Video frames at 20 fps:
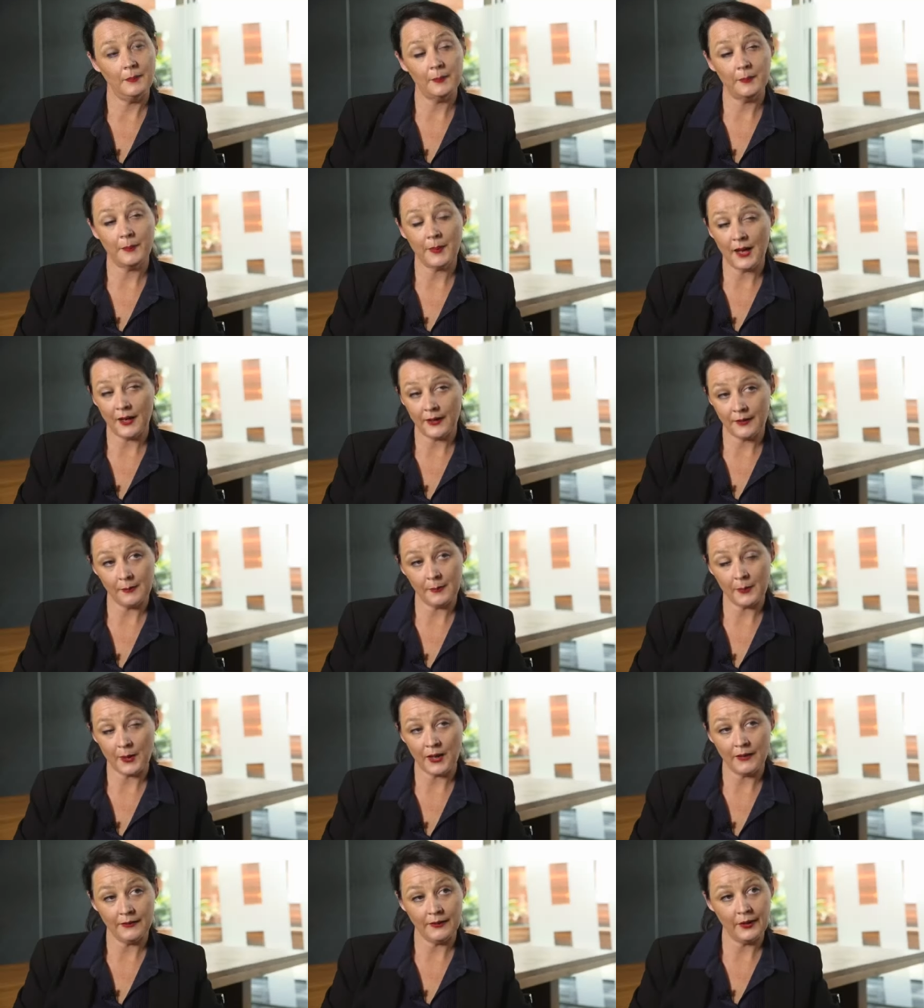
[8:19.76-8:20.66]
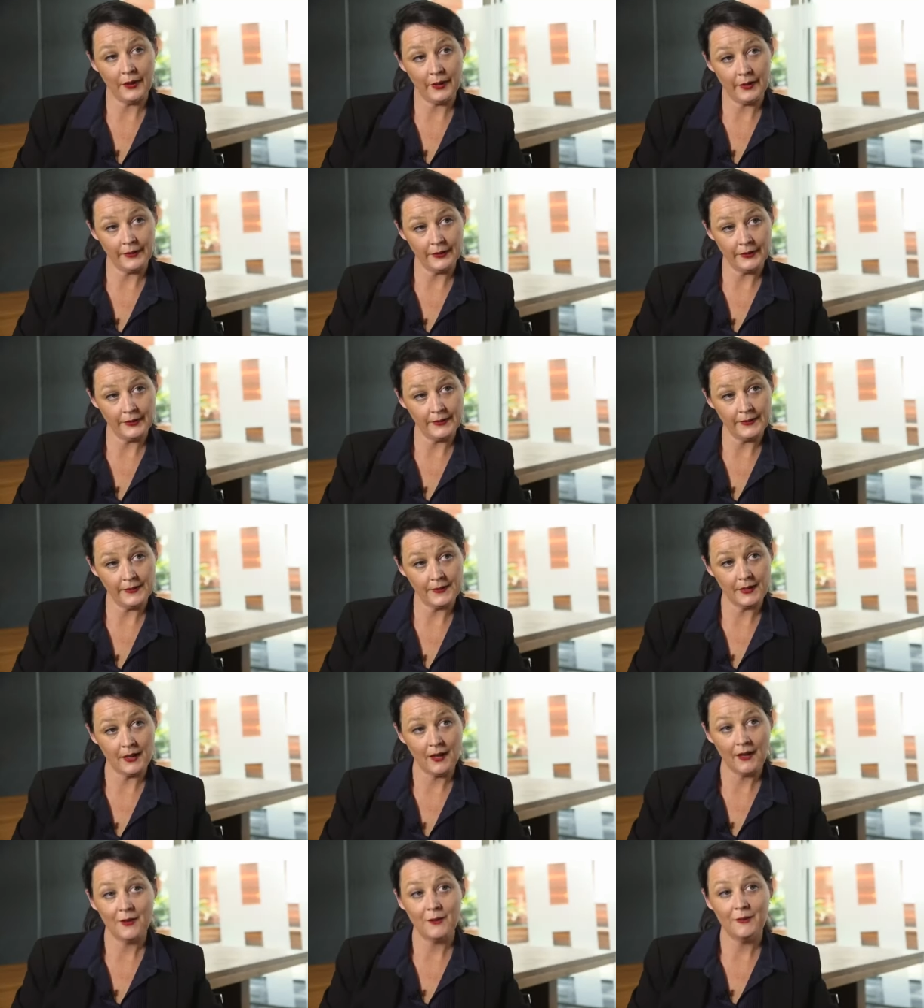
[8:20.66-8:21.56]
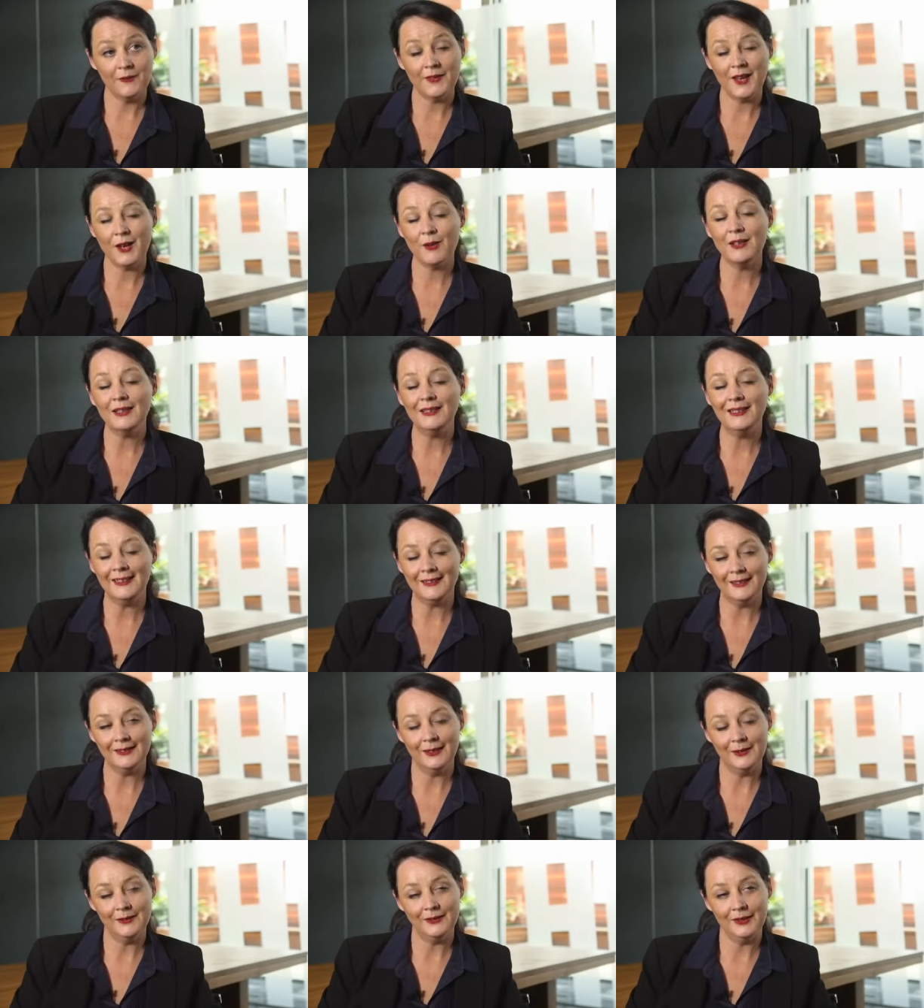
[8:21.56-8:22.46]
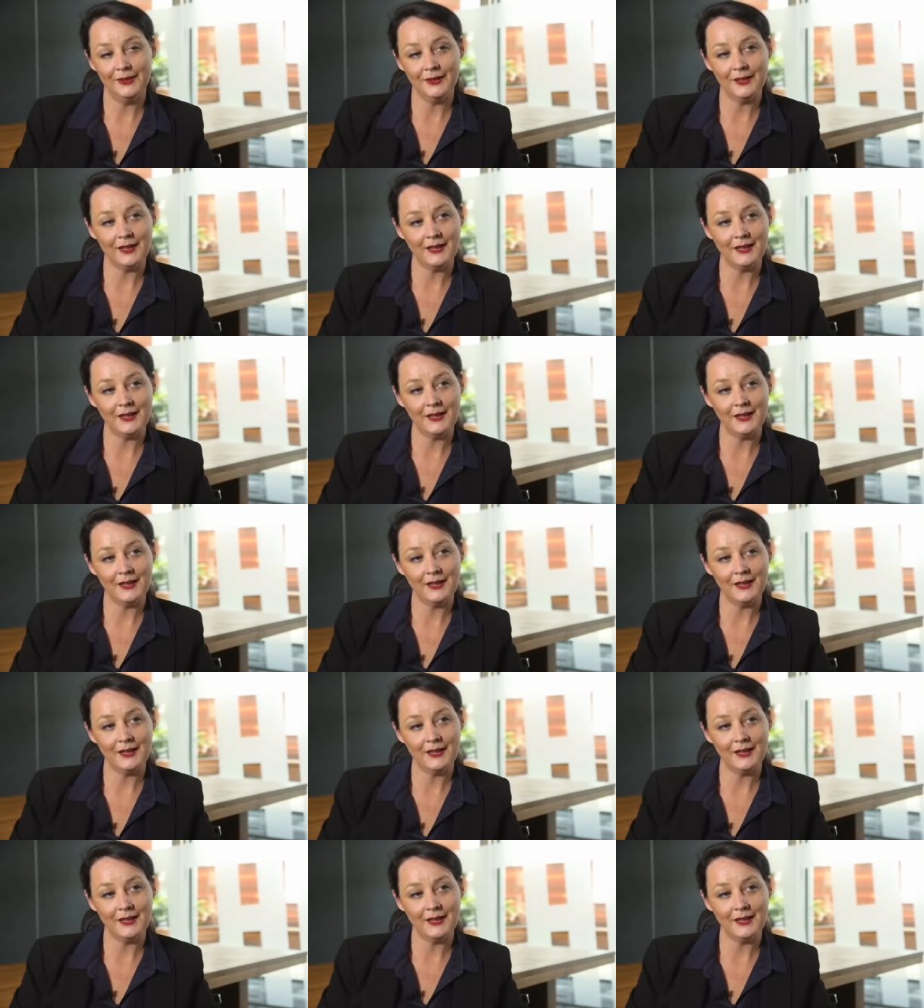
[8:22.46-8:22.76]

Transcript: by the private owners. Very little of it